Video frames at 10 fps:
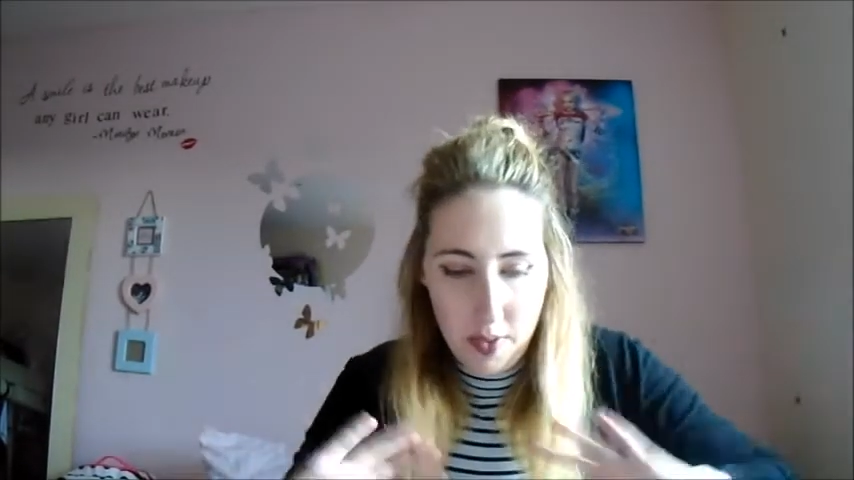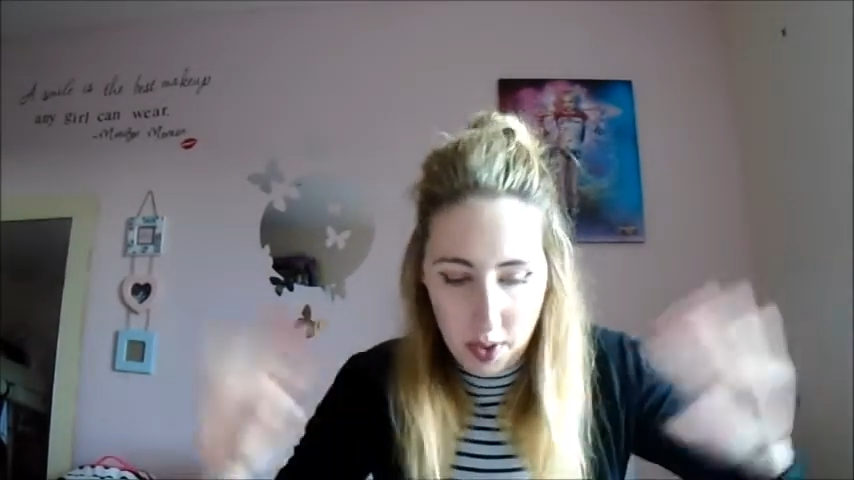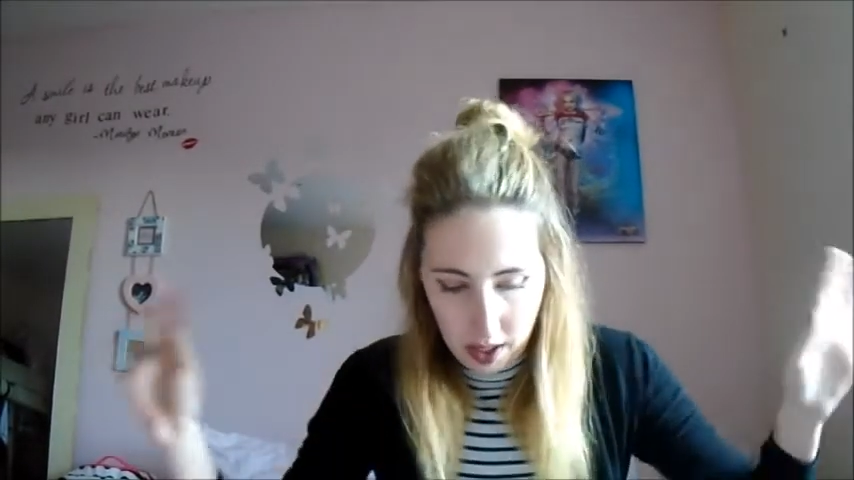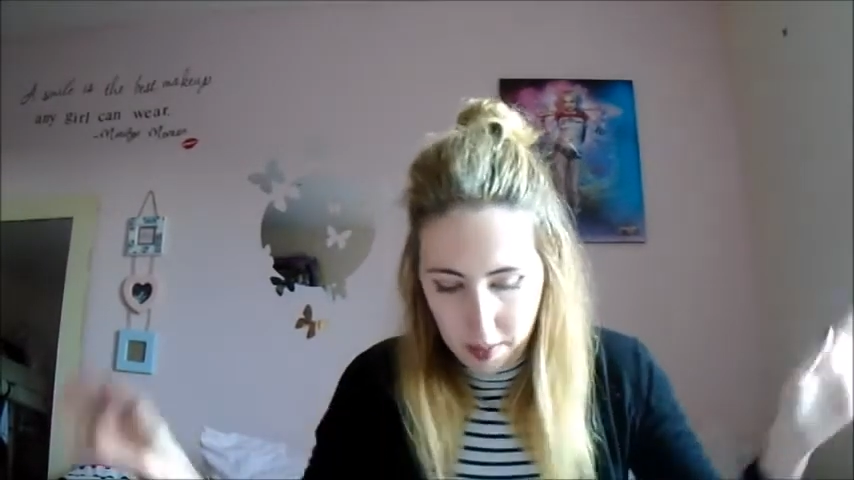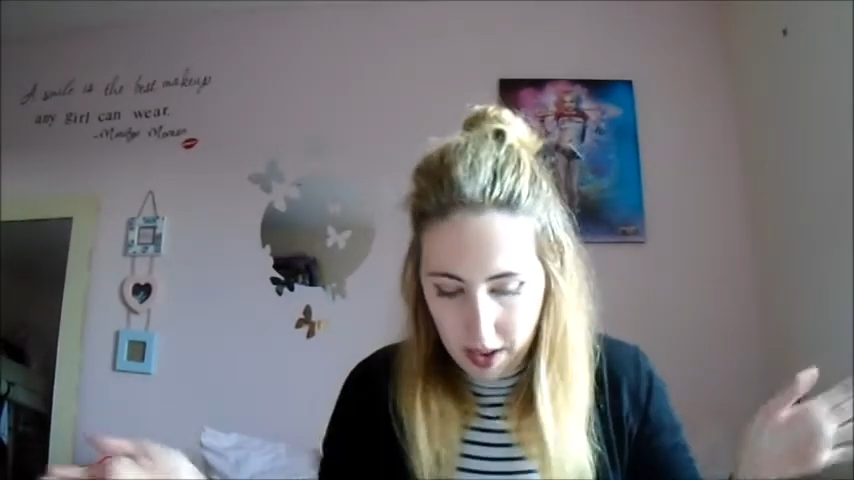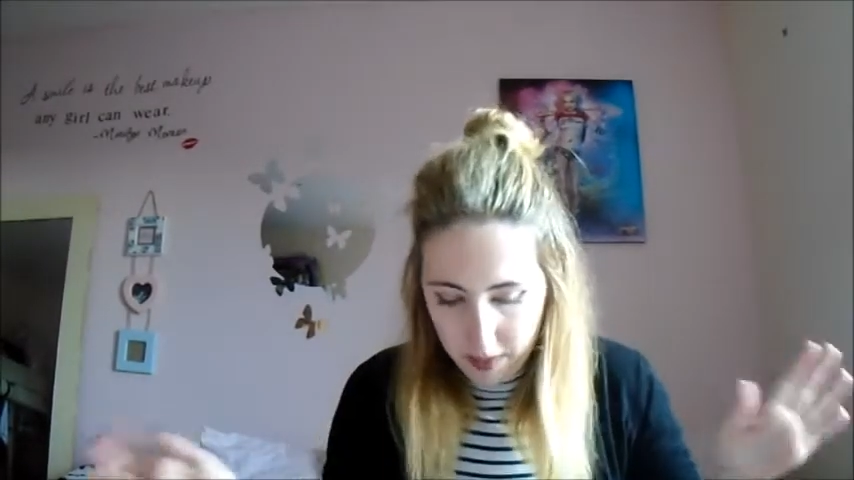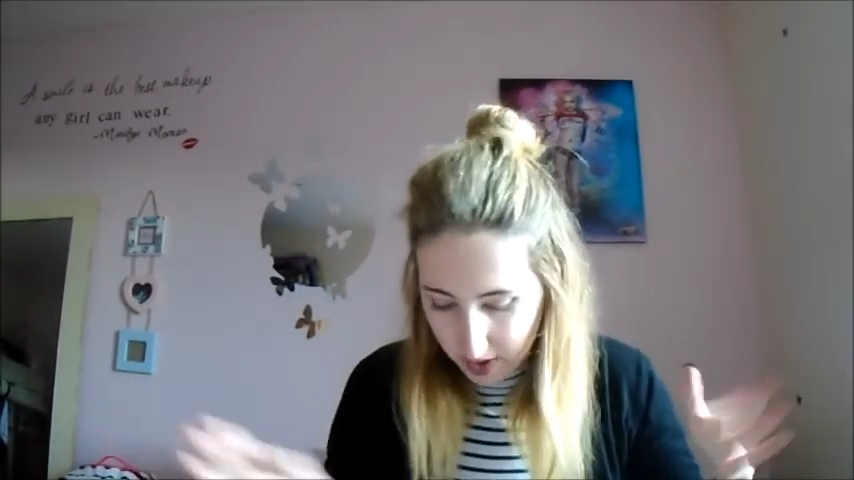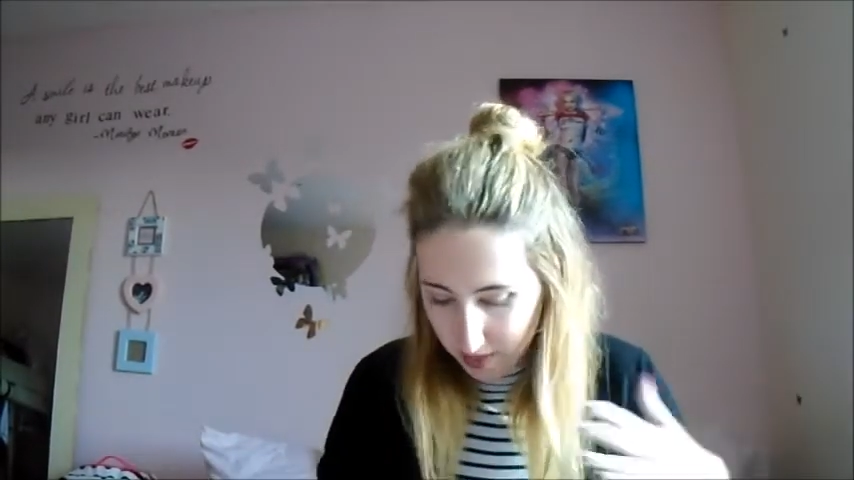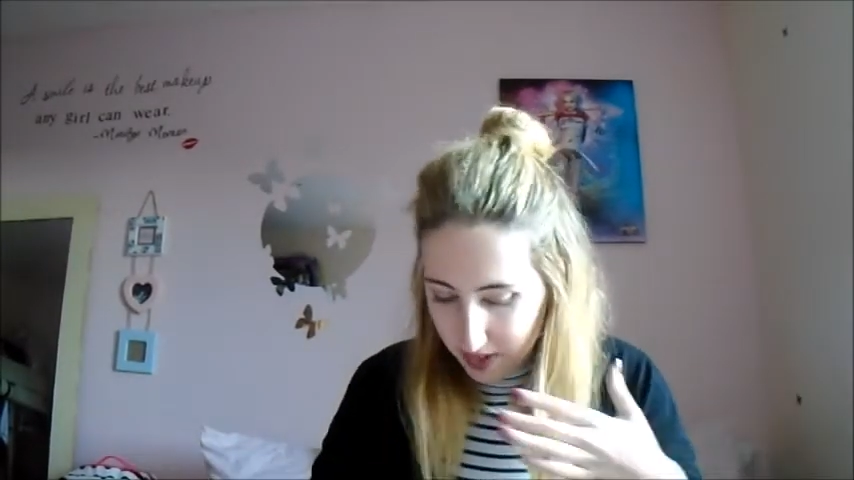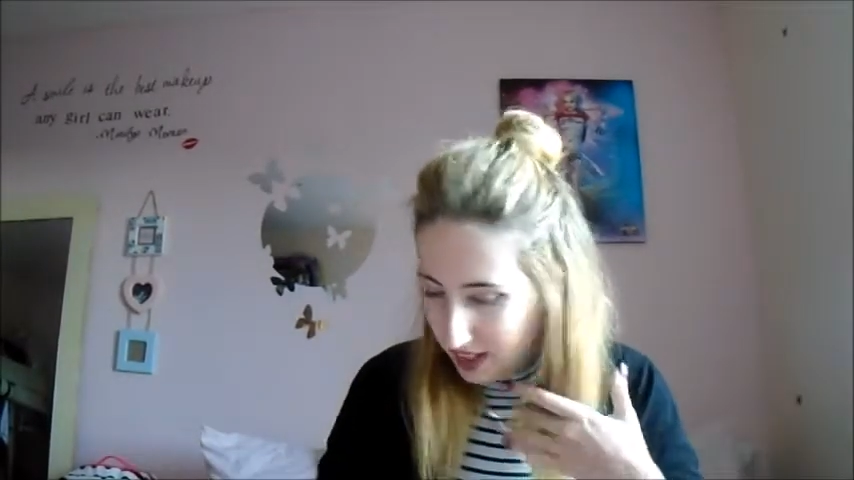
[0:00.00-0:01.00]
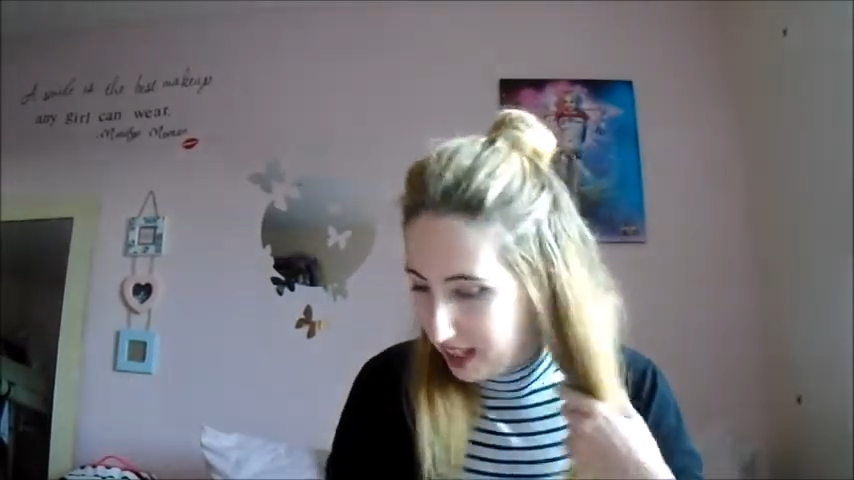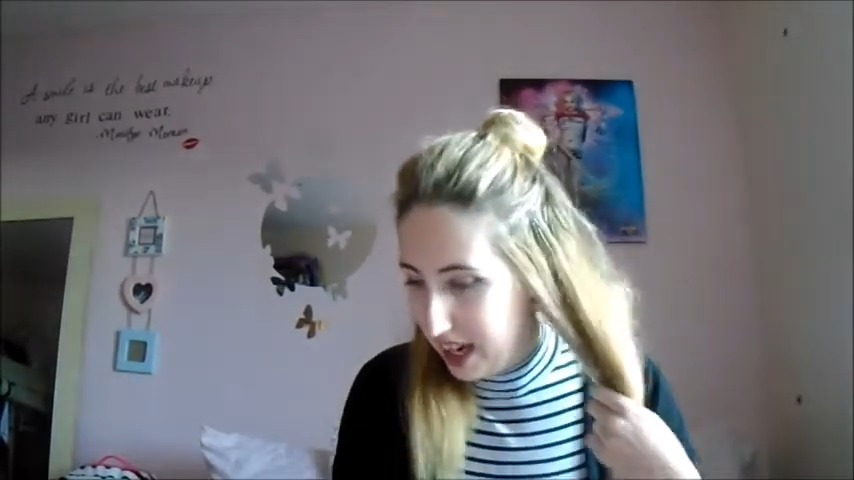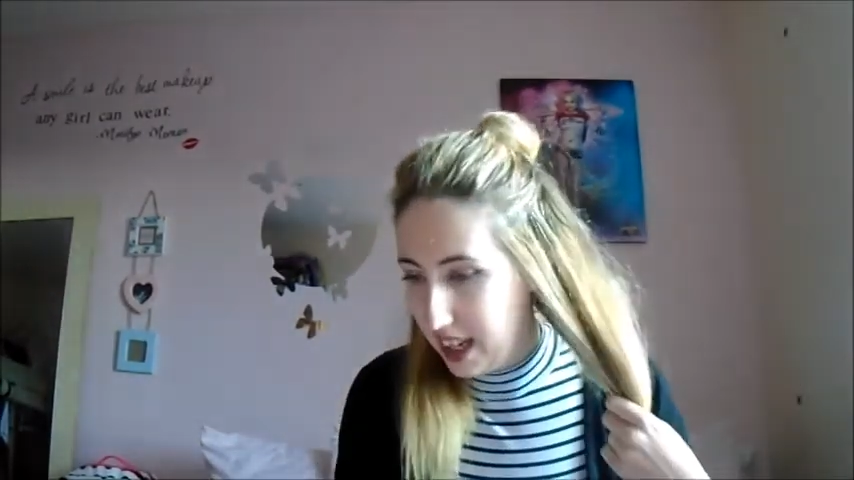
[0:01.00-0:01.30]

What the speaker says: talking about Vlogmas and that,